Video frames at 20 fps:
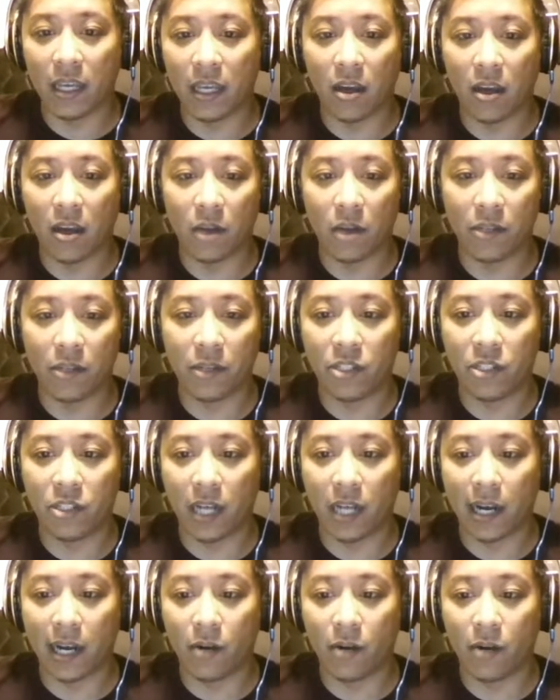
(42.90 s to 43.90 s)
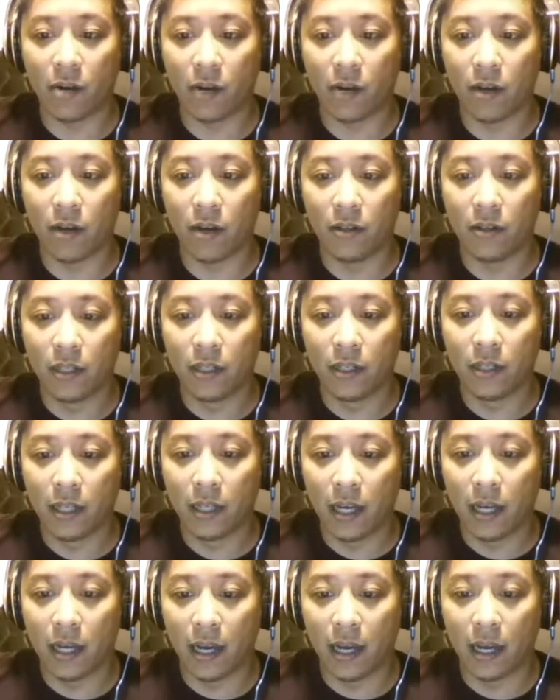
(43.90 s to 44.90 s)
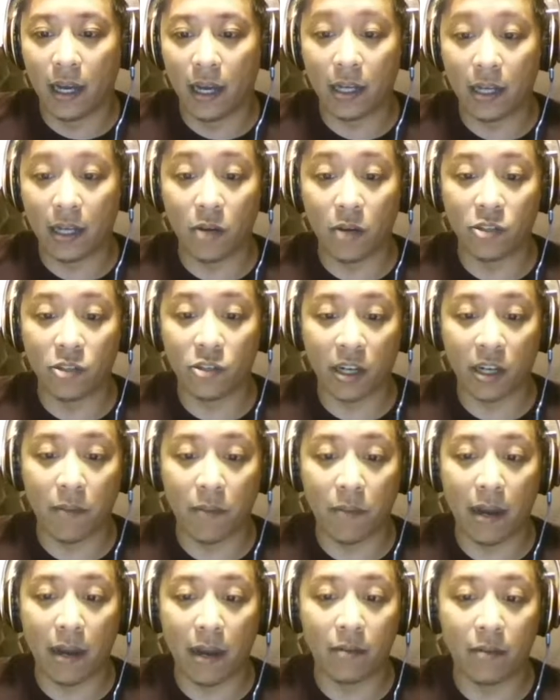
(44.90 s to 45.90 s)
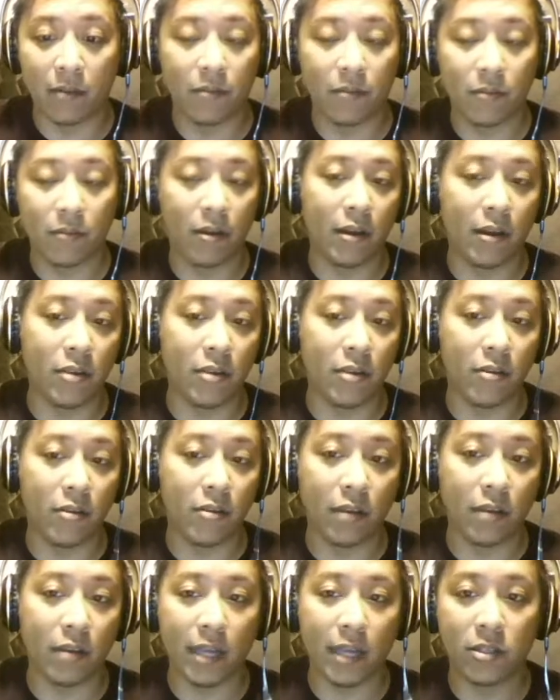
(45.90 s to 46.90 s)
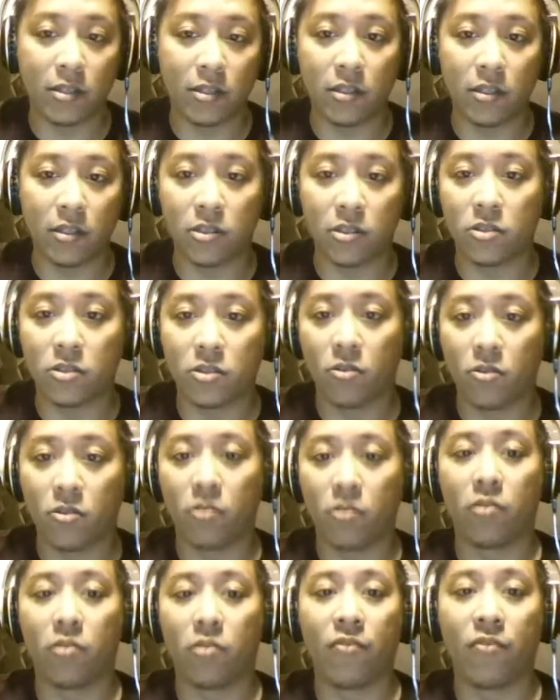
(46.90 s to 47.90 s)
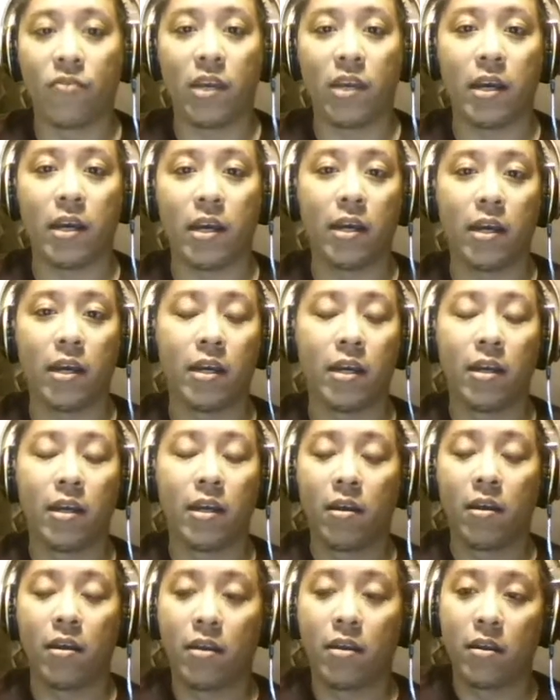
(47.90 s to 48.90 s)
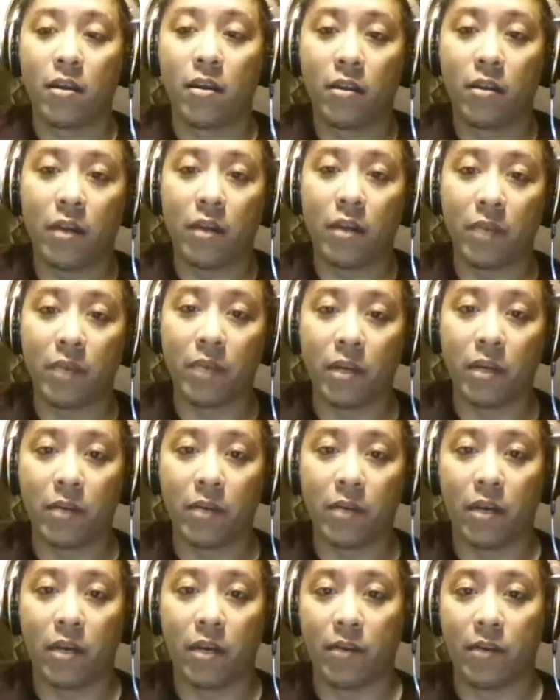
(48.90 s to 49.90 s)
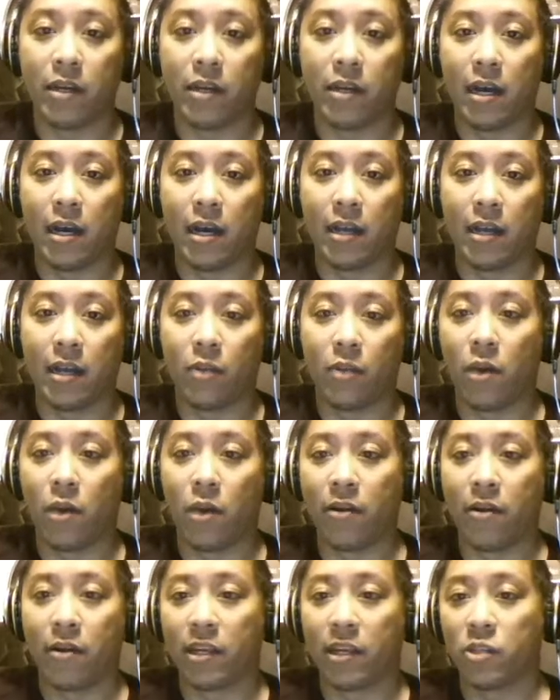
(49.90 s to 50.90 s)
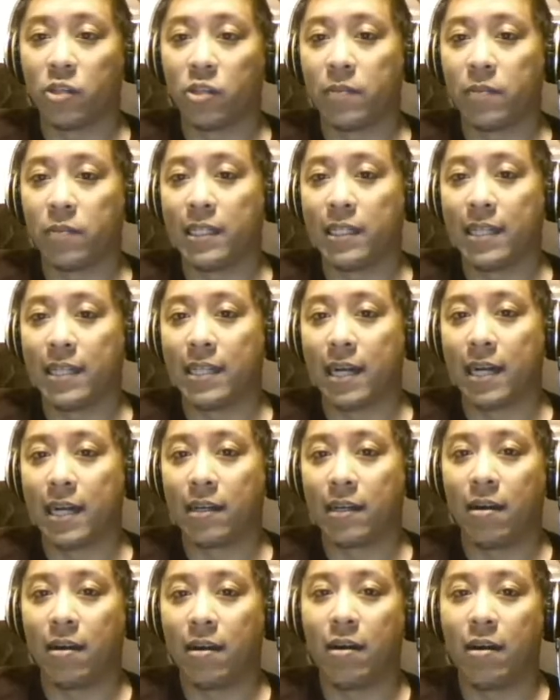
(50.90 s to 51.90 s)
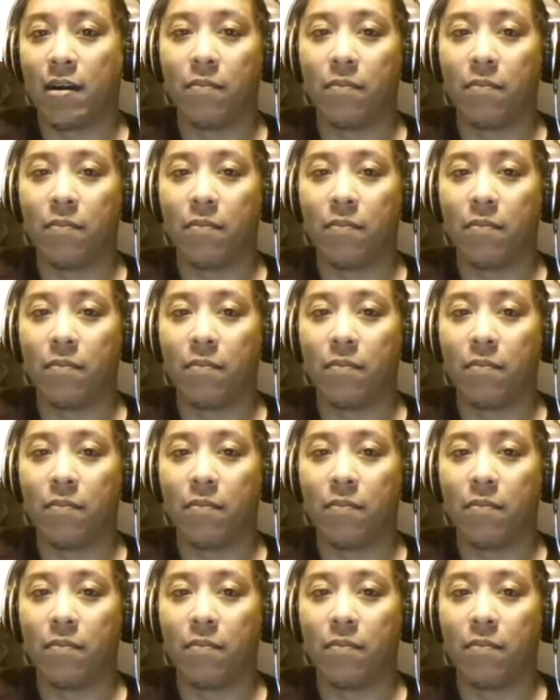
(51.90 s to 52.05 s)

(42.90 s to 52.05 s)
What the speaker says: RPG IRL. Go and check them out. You can get to the store via www.thewanderingkiltsman.com.